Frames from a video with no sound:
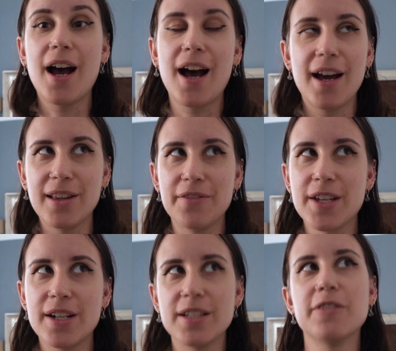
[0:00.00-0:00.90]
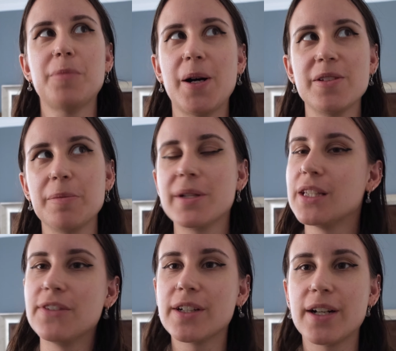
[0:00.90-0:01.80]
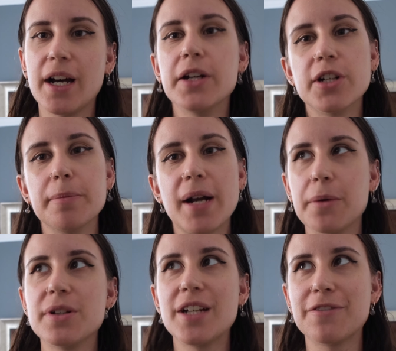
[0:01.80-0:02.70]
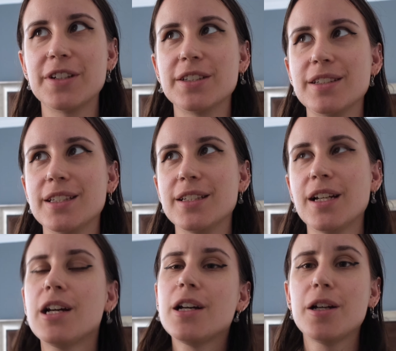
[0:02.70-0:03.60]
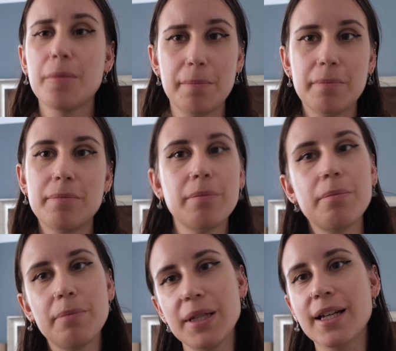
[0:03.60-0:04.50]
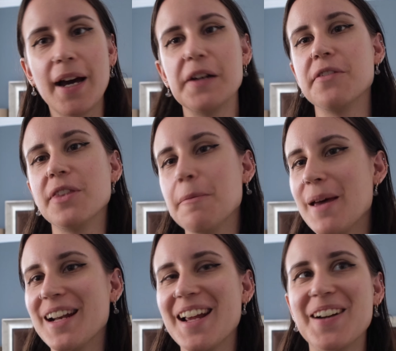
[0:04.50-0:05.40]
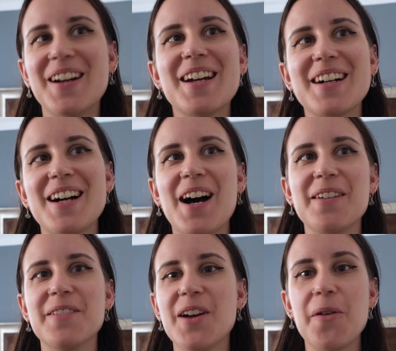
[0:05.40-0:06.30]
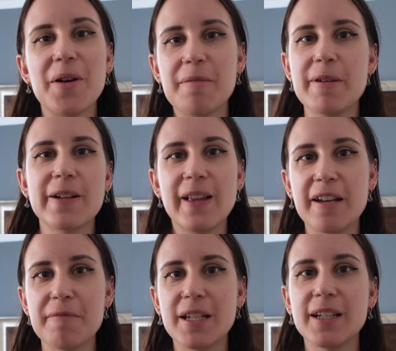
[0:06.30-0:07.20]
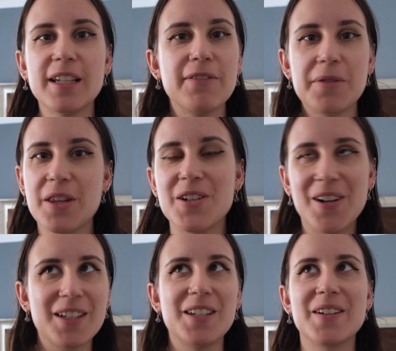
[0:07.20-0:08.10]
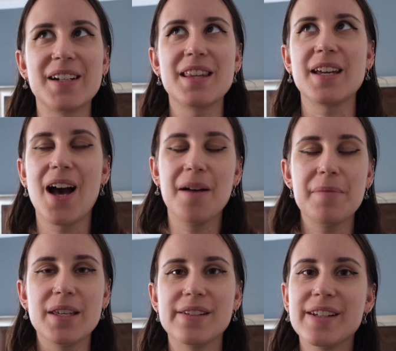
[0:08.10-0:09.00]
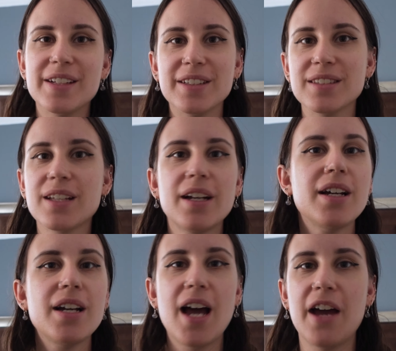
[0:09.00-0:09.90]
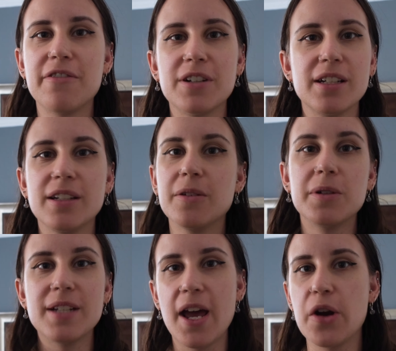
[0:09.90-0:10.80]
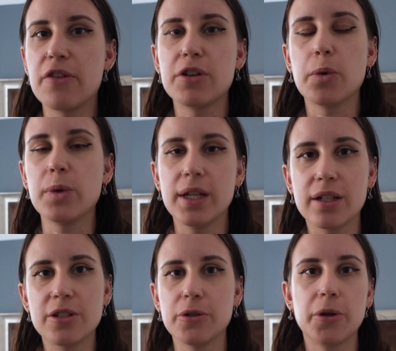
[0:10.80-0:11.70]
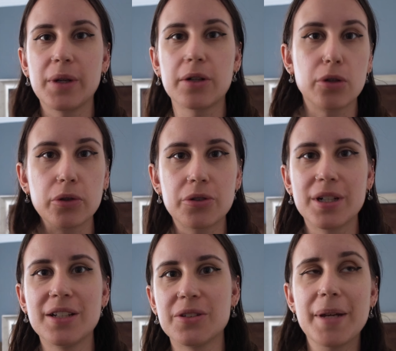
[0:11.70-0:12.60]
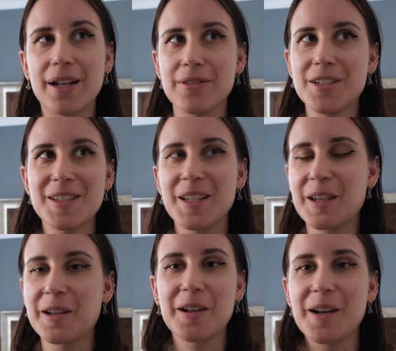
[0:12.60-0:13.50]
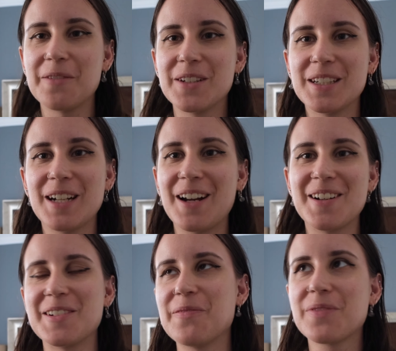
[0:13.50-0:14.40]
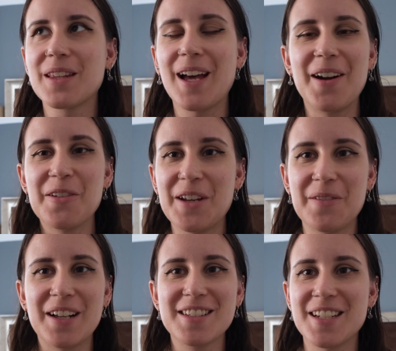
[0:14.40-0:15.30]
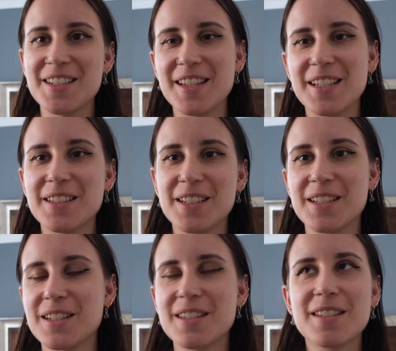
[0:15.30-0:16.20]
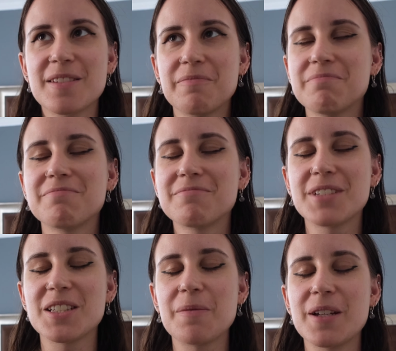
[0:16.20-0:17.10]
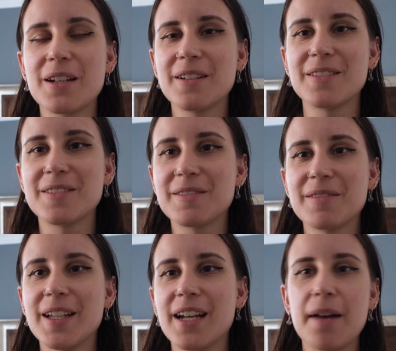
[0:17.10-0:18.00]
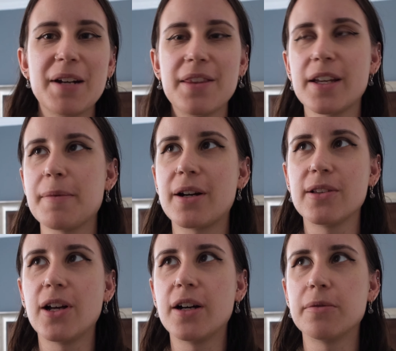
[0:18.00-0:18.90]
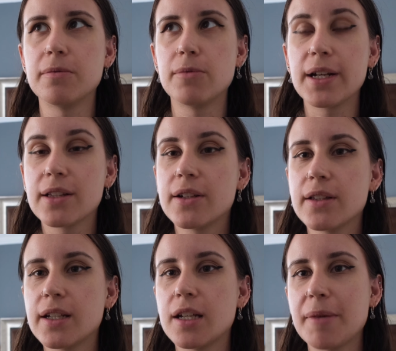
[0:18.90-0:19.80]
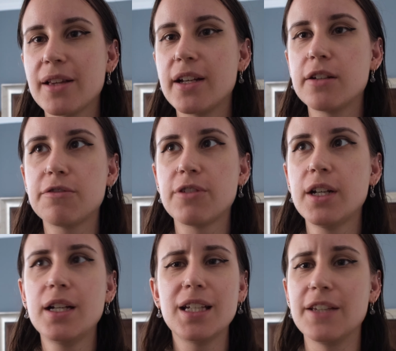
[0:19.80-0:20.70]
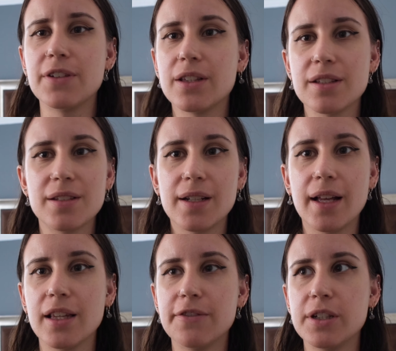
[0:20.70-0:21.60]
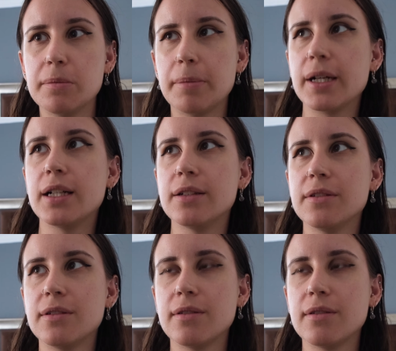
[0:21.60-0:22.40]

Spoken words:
I love the idea of possibly living on Hydra, but I would definitely be kind of in the main area. I would not want to be climbing, even with a donkey or anything, up these hills every day or every week to go get groceries. But yeah, just thinking of it, I don't know if anyone else does this. It's just something like, I mean, I think about it a lot regularly in my life, even in the city I live in, but